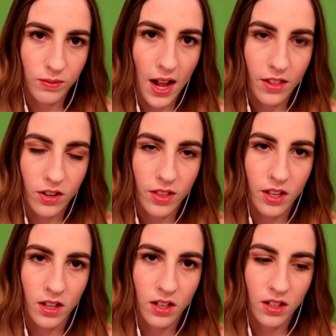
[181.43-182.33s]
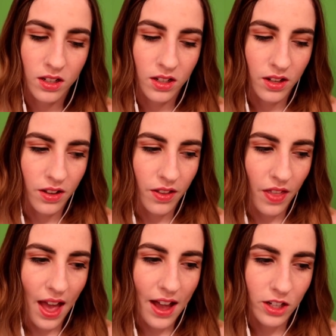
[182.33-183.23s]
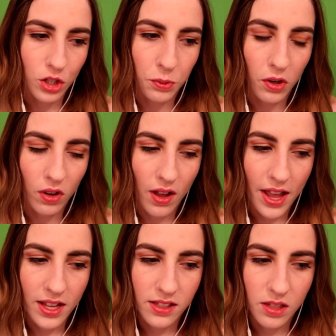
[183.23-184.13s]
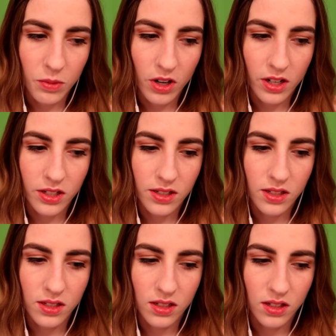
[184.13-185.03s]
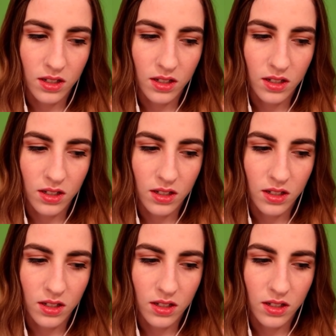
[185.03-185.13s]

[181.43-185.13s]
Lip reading: rather than the actual ASMR artist.